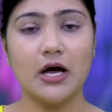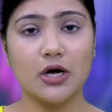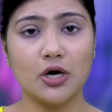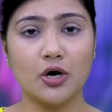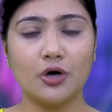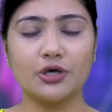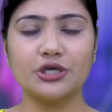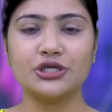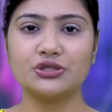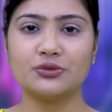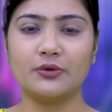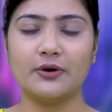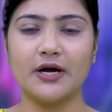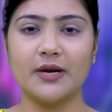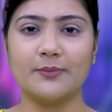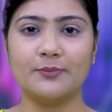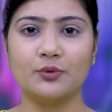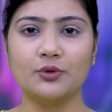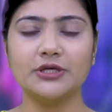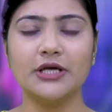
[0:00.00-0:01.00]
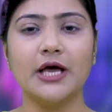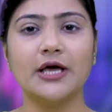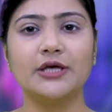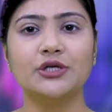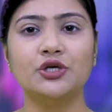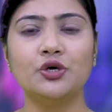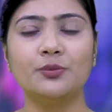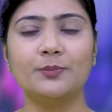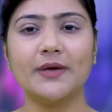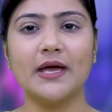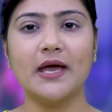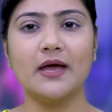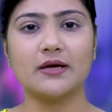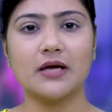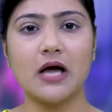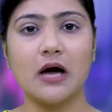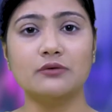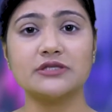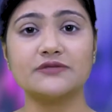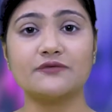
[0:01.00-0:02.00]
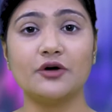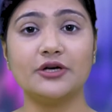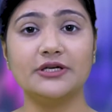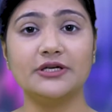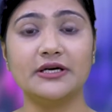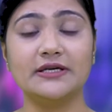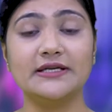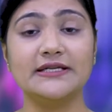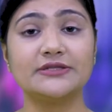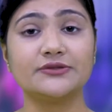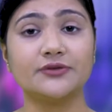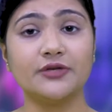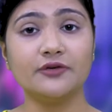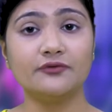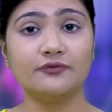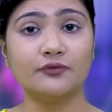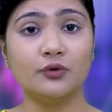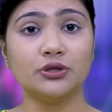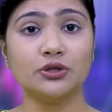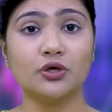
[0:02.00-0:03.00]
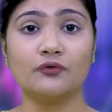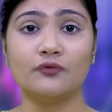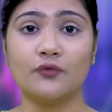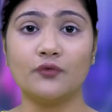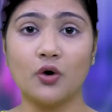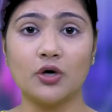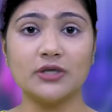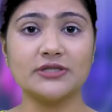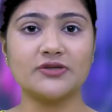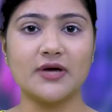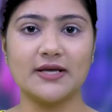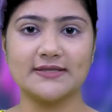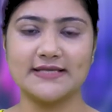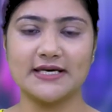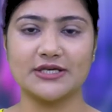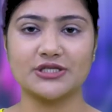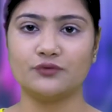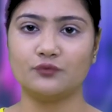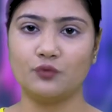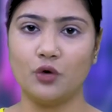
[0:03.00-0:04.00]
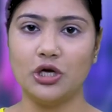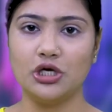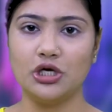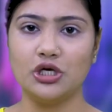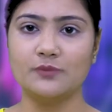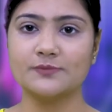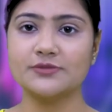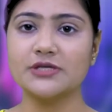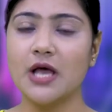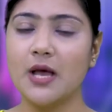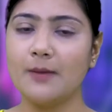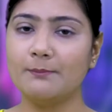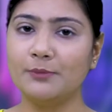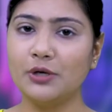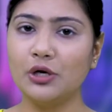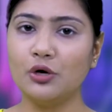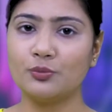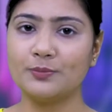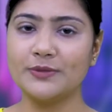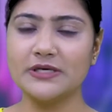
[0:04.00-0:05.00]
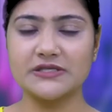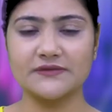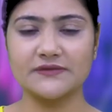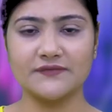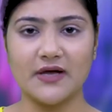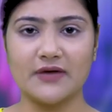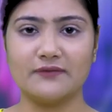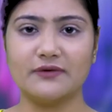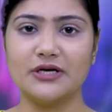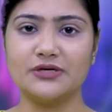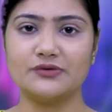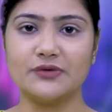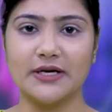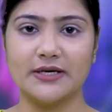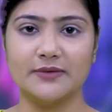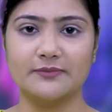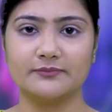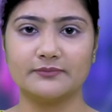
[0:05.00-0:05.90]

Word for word: According to a report, UPI accounts for nearly three fourths of all transaction volumes below Rs 500.